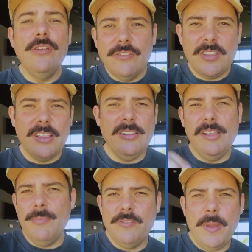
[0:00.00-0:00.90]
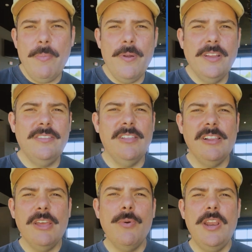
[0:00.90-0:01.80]
You stick the litmus paper into the
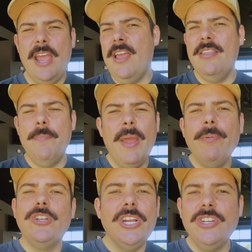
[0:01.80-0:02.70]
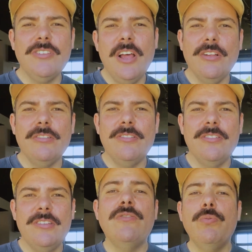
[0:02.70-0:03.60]
liquid and the paper changes
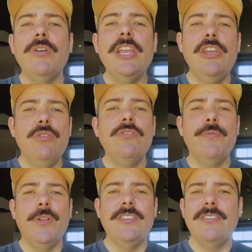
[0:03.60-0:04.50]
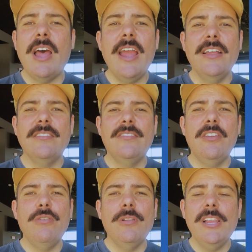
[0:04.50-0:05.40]
colors. It's really useful in science to
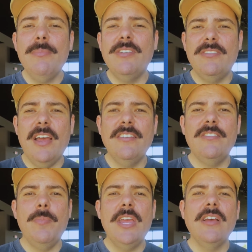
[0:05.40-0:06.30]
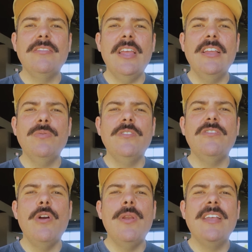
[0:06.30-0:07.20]
do a litmus test because it's
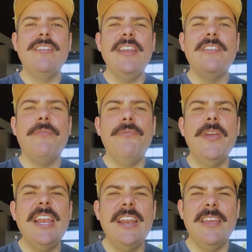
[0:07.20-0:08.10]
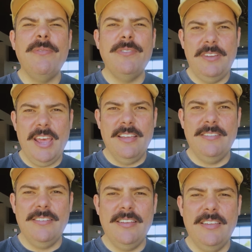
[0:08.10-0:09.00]
what's known as a definitive
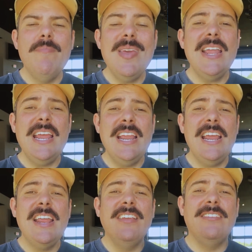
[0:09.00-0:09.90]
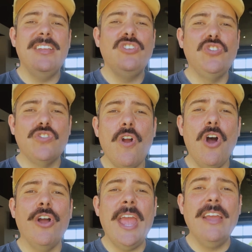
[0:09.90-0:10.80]
test, meaning it is a
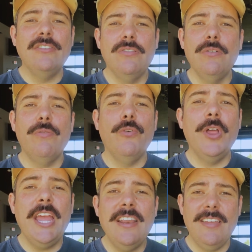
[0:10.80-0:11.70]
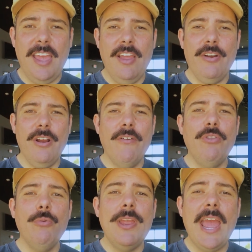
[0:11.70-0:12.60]
strong and truthful indicator of
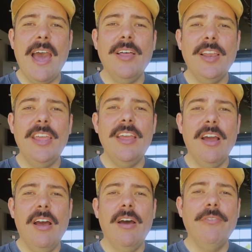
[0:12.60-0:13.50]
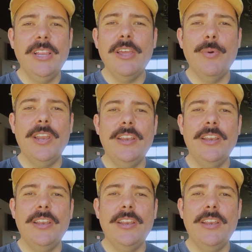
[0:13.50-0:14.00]
the reality of a liquid.